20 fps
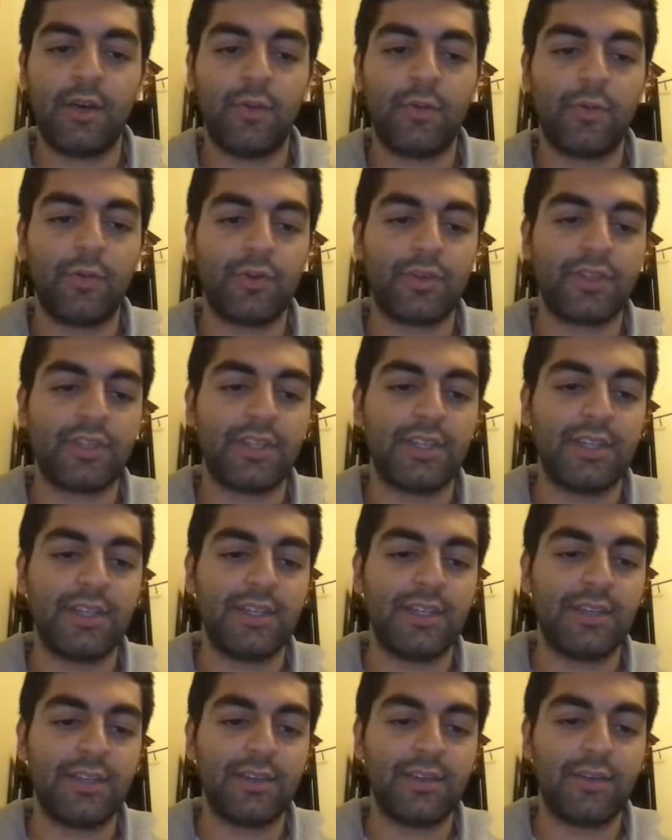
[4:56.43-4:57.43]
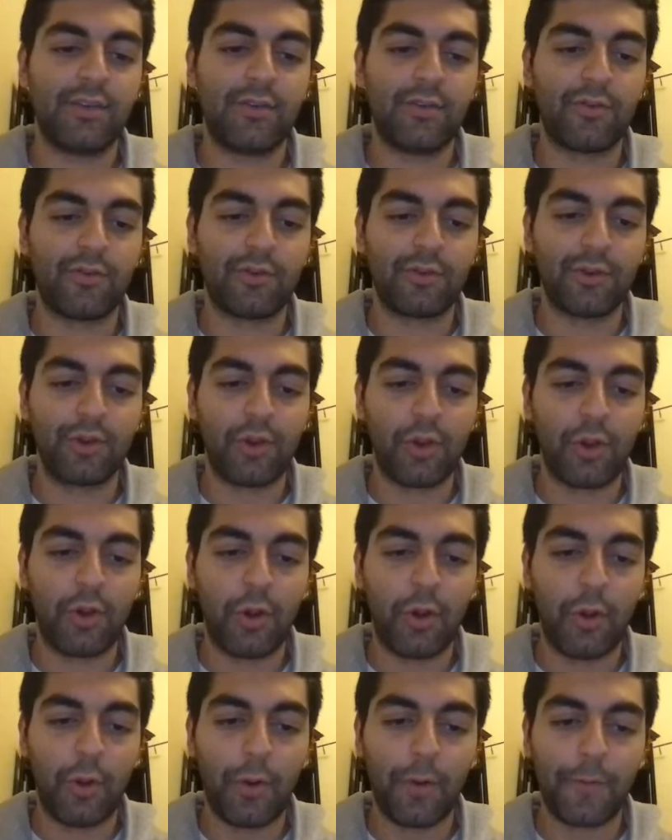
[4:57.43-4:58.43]
we're seeing
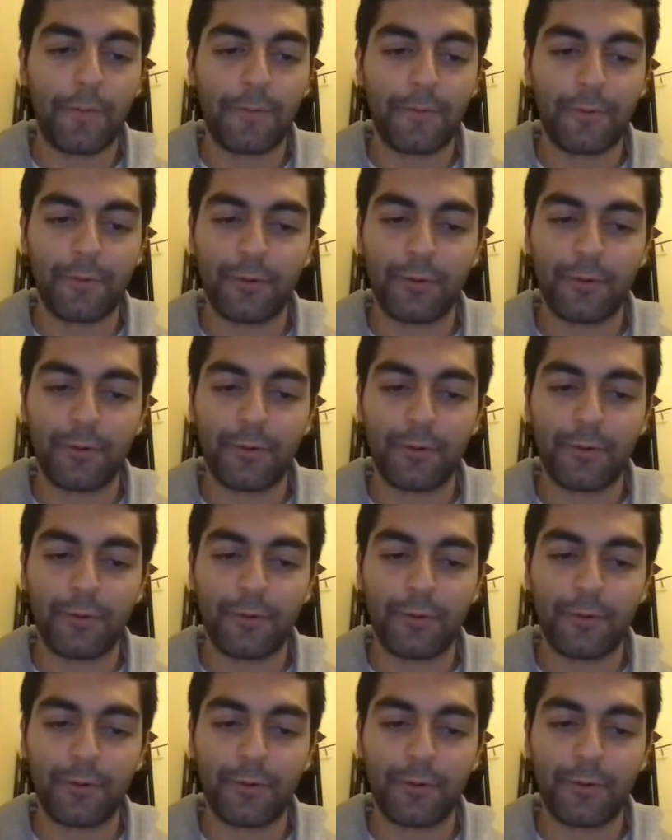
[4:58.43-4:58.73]
hello